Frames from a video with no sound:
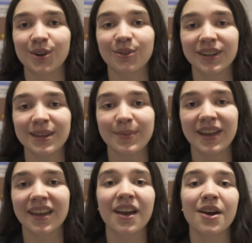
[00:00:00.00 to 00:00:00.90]
so, you know, really
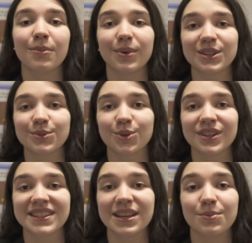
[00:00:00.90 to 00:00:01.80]
big
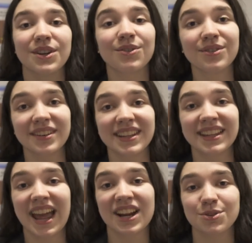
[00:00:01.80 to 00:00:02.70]
buzzwords that we don't
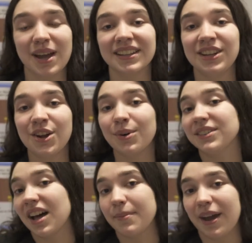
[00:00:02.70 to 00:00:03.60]
in actuality know a
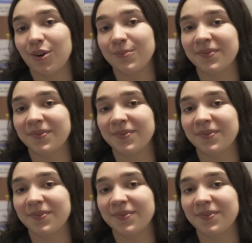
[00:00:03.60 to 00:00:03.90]
lot about.